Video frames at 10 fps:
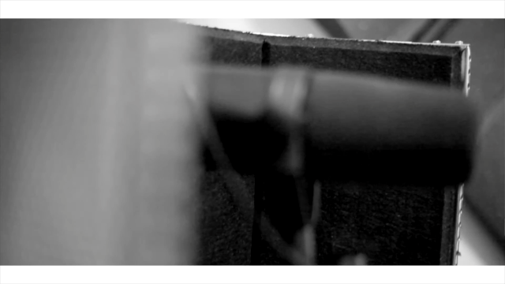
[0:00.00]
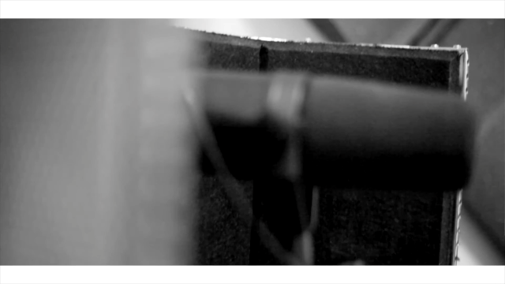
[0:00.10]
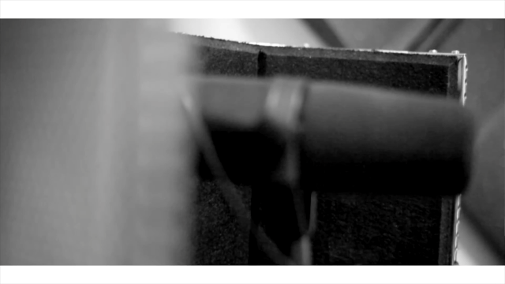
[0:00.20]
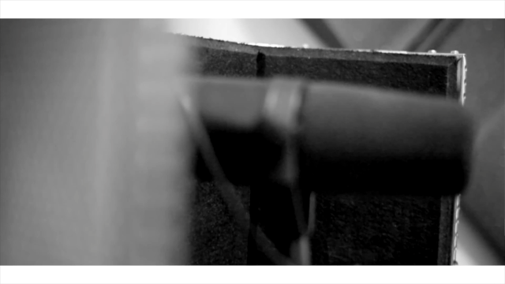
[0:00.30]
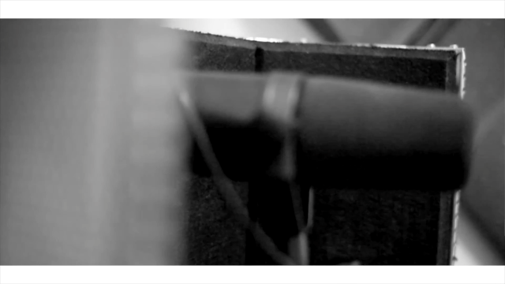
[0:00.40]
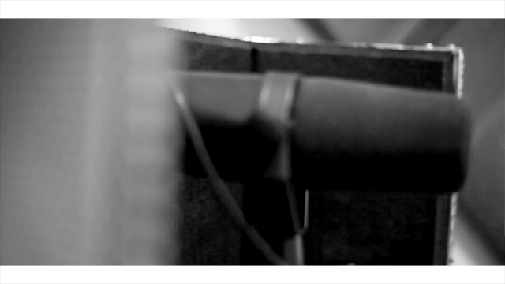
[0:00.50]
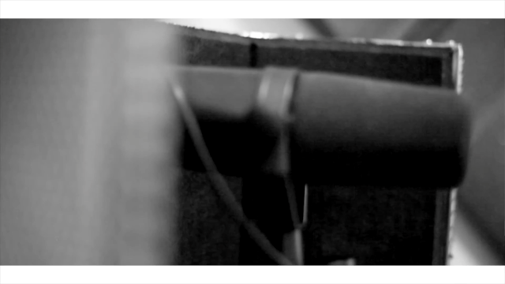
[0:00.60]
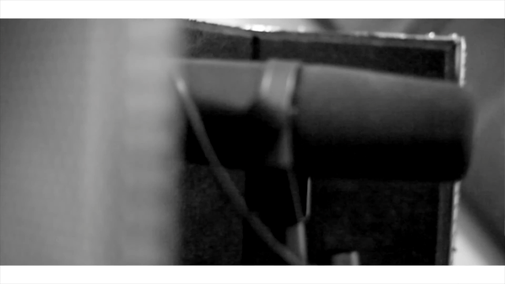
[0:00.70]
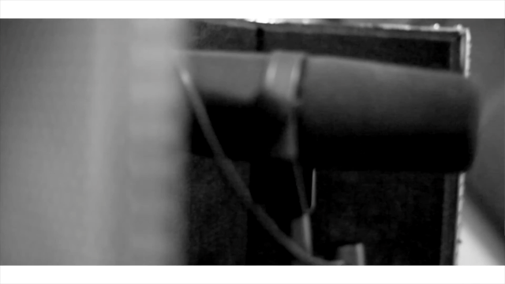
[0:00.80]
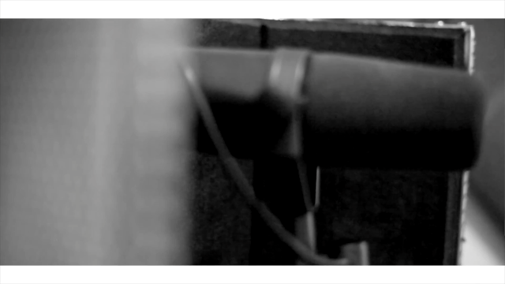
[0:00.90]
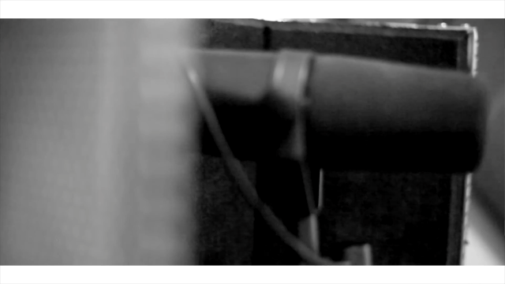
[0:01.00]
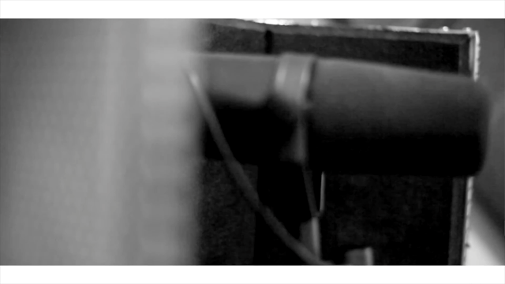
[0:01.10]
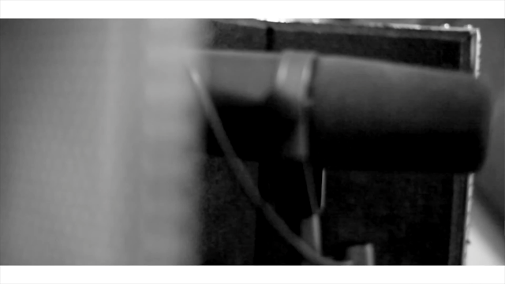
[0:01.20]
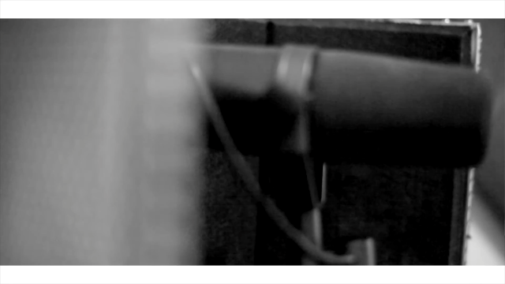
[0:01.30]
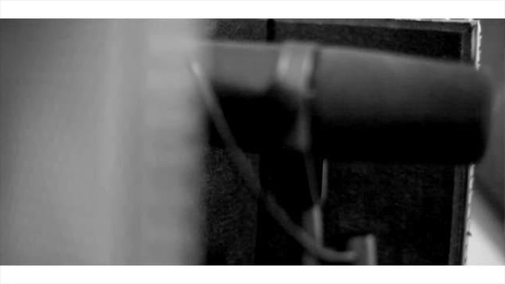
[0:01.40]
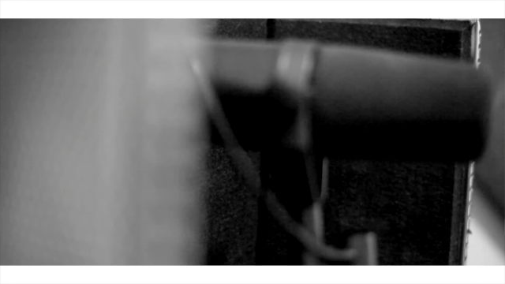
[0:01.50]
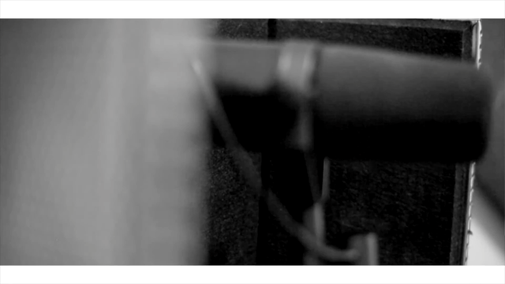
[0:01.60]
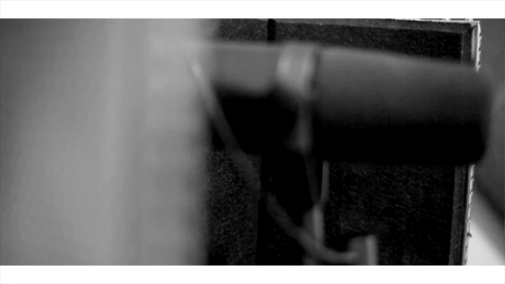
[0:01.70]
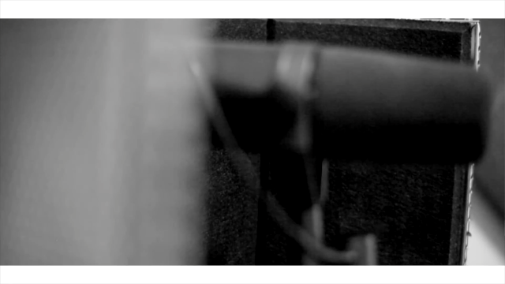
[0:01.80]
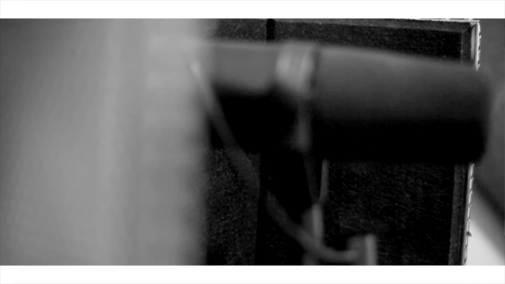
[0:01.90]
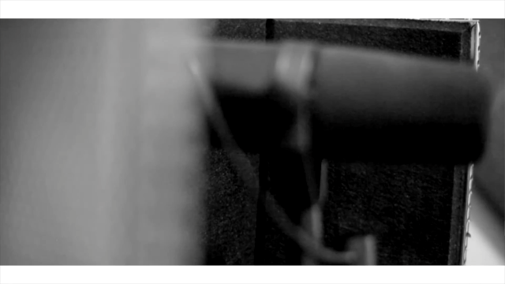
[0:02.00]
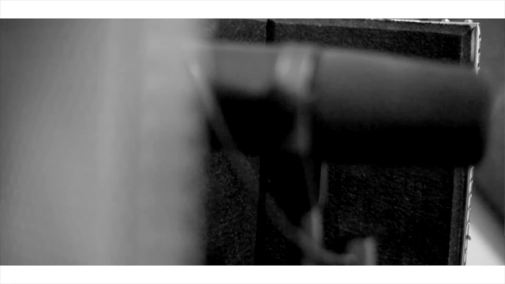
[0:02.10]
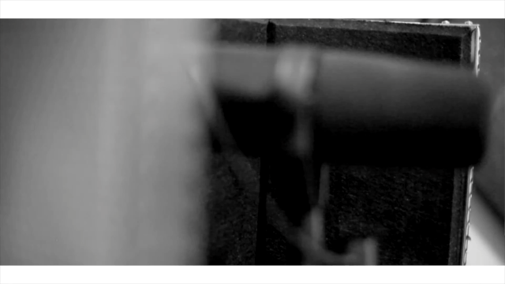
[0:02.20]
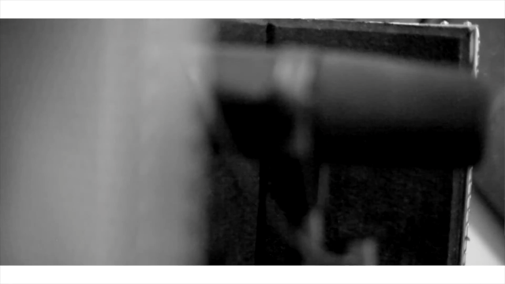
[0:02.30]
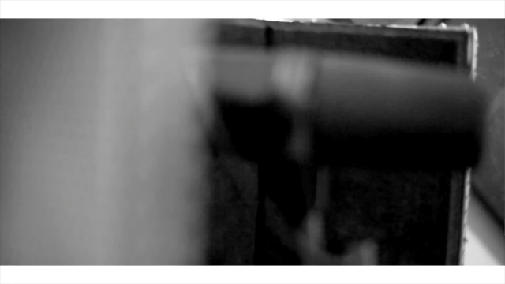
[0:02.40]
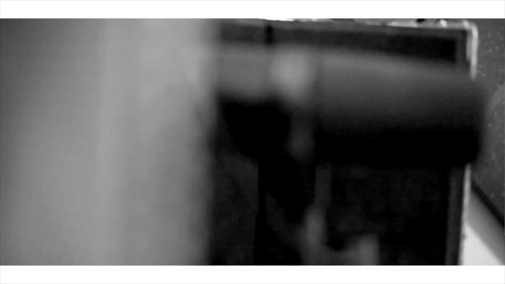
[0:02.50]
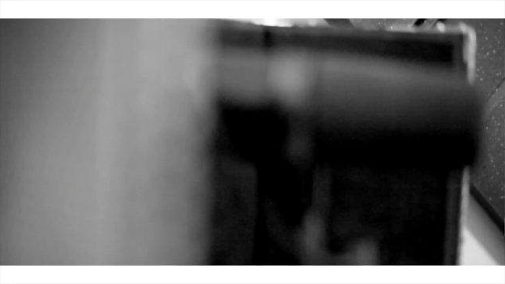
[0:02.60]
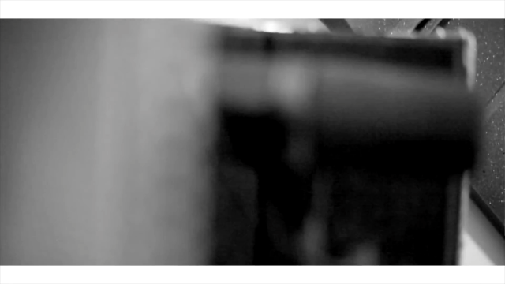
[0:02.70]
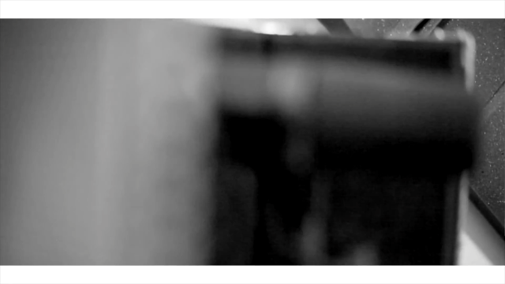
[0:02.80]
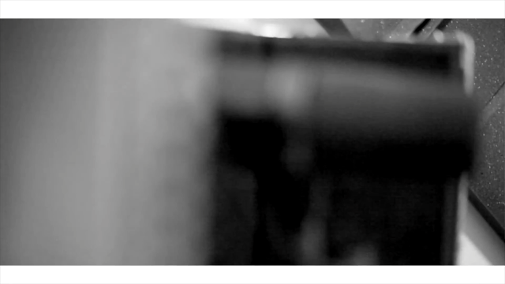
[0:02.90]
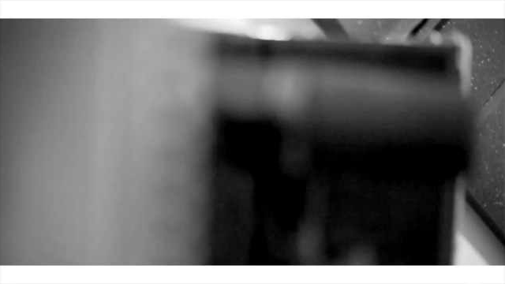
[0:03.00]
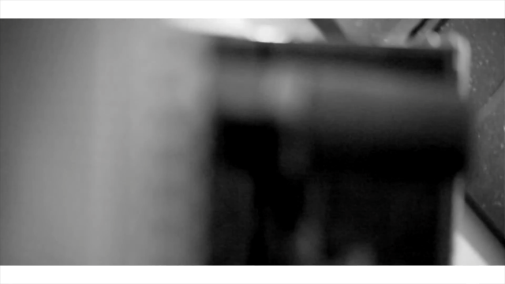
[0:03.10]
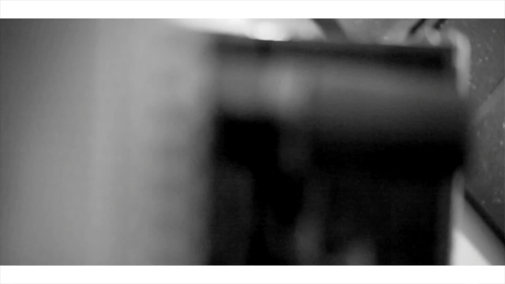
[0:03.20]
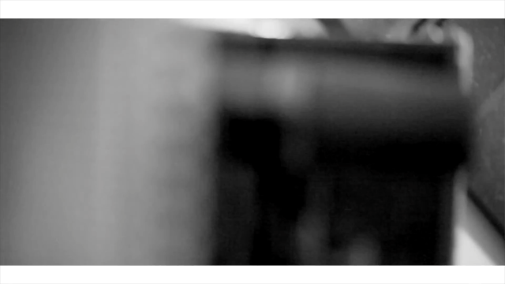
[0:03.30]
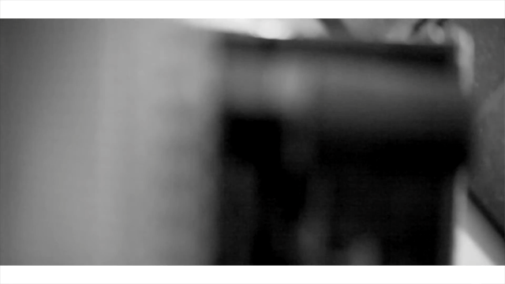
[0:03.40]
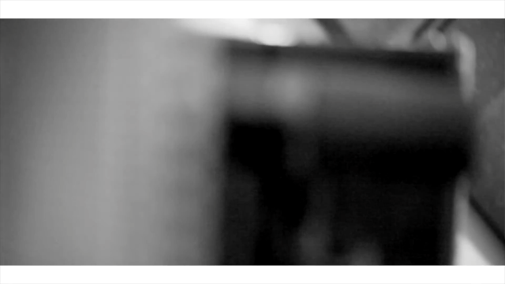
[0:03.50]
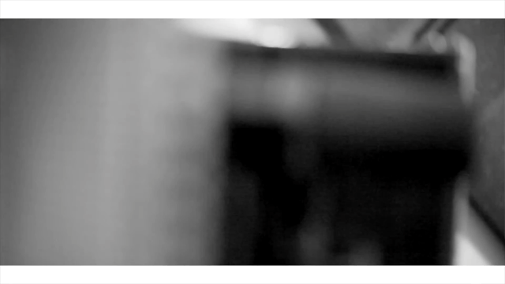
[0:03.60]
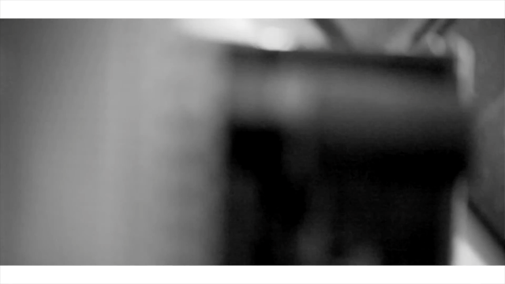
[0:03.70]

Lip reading: [unreadable: no face in view]